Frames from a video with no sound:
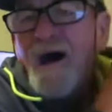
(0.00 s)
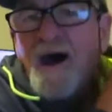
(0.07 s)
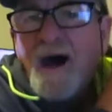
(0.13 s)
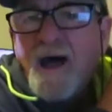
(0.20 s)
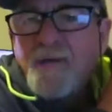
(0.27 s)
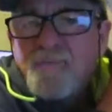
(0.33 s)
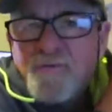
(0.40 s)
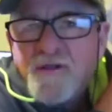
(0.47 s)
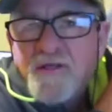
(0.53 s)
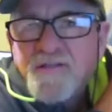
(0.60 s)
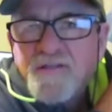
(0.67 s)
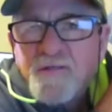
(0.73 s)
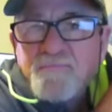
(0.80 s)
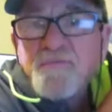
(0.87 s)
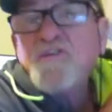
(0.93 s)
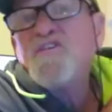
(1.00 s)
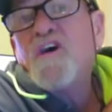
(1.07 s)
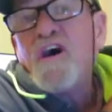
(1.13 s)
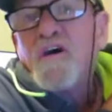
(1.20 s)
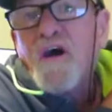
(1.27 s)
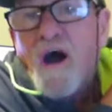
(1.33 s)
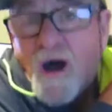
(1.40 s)
I predicted
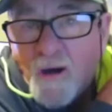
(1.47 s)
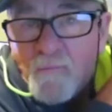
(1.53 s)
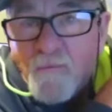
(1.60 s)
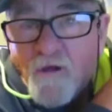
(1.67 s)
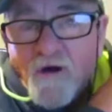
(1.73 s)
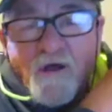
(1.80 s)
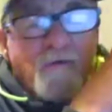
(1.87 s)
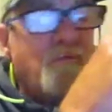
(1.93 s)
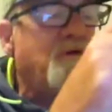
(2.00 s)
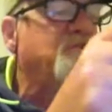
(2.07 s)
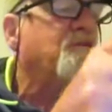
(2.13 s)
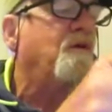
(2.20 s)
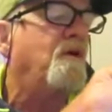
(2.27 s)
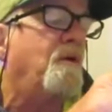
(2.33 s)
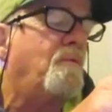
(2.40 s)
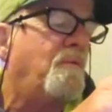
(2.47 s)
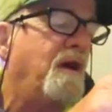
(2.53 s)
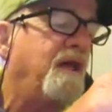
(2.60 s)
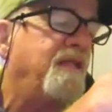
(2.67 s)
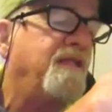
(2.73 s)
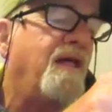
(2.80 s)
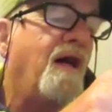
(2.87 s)
Michelle Conroy was going to
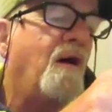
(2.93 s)
win.